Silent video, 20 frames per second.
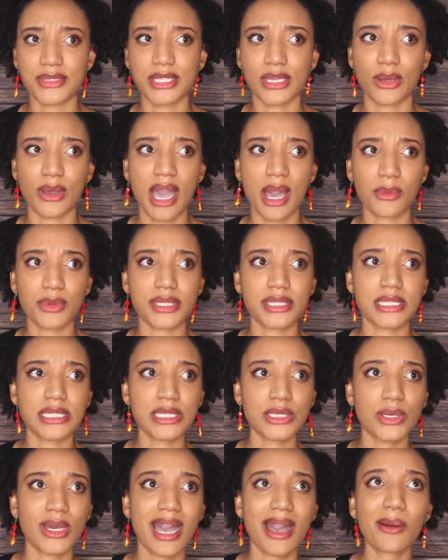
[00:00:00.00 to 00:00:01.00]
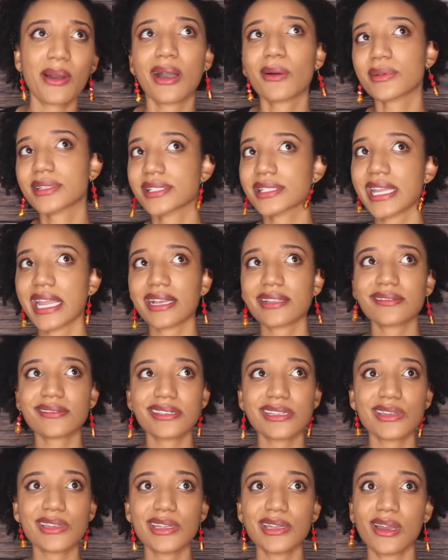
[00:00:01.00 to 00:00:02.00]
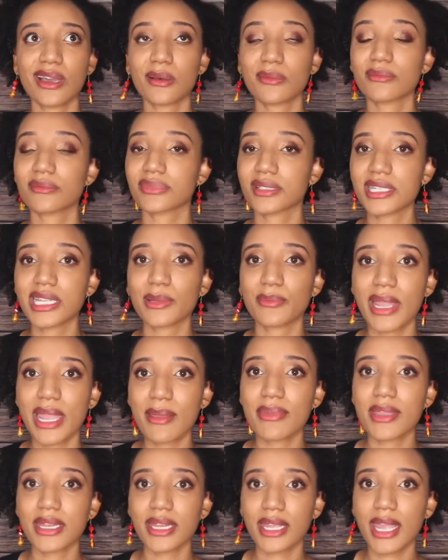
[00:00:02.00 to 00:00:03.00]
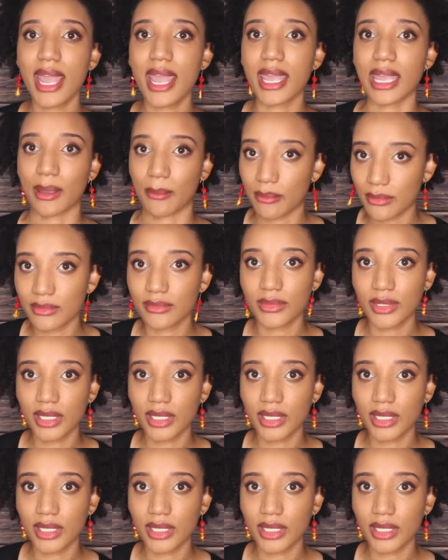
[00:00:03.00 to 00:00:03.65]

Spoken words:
So I was still, I would say I'm still, still a baby in the game,